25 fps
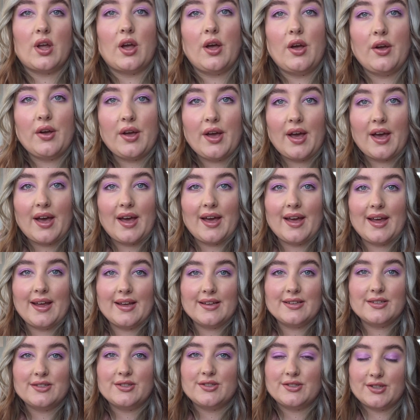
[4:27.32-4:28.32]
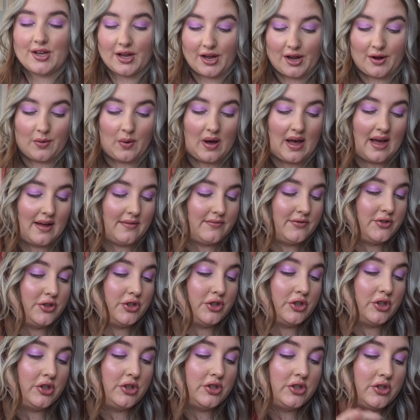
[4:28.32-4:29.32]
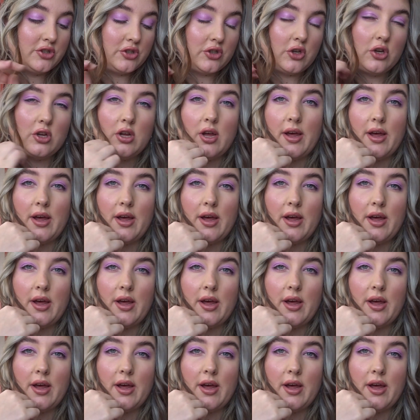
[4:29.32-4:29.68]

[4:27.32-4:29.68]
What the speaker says: Okay, so I've just